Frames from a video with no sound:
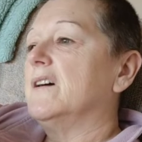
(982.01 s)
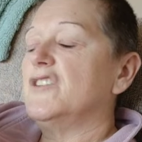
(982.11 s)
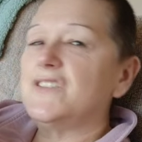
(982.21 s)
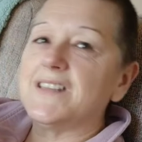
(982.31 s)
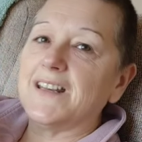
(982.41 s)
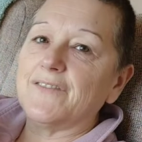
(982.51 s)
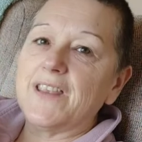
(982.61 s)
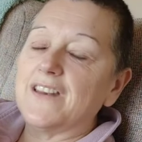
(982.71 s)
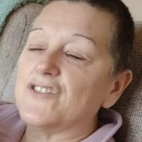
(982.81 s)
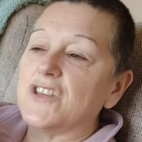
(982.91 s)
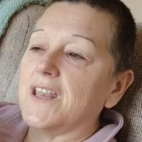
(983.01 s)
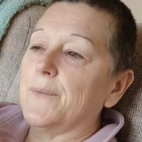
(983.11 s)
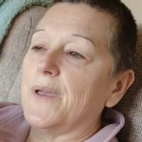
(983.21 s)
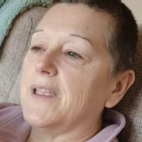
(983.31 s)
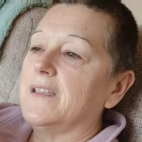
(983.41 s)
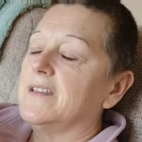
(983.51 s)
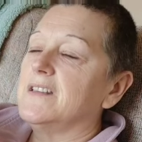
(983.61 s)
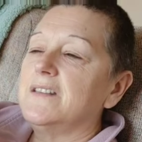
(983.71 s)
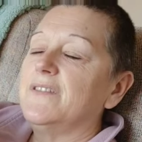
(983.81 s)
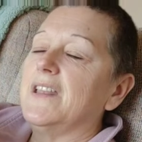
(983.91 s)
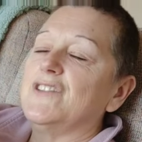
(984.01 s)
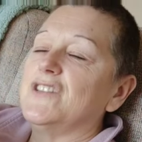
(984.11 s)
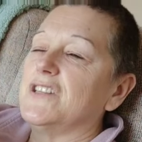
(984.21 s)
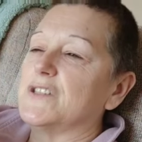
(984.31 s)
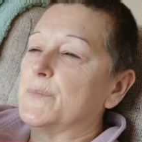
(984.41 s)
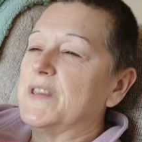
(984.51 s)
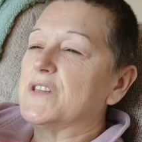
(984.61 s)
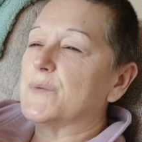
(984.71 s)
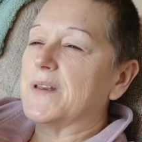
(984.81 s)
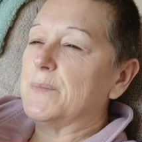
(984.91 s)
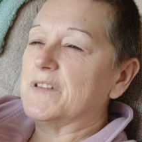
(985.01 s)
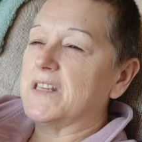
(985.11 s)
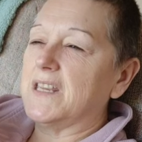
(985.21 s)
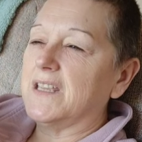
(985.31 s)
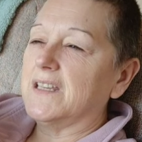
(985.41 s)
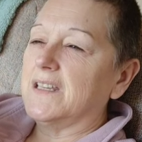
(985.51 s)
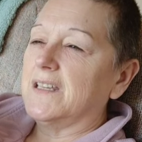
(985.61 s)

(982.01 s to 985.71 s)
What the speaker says: I just didn't have the energy anyway. Don't have the energy to speak to anybody.